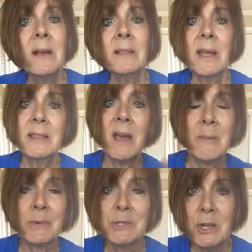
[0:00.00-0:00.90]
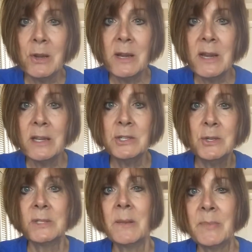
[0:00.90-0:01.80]
like the opportunity to
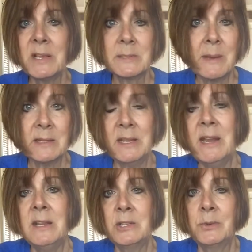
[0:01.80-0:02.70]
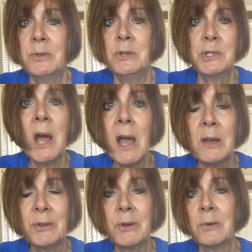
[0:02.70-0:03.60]
do something spontaneous with your
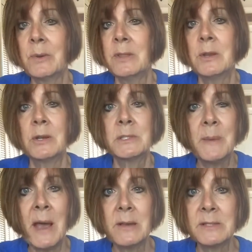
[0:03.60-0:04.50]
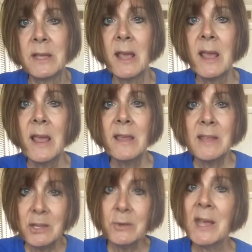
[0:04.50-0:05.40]
child or with your spouse,
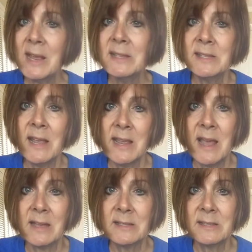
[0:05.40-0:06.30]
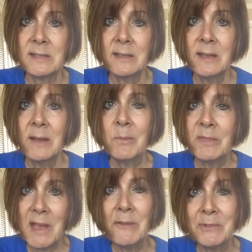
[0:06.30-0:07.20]
that you can say yes
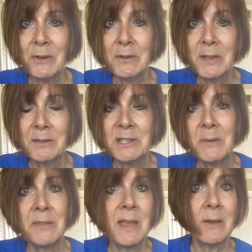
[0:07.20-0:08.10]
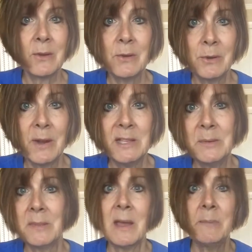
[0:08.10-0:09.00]
without feeling guilty, without going
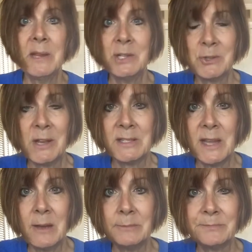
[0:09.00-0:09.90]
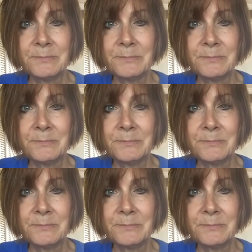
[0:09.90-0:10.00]
crazy, without being stressed out.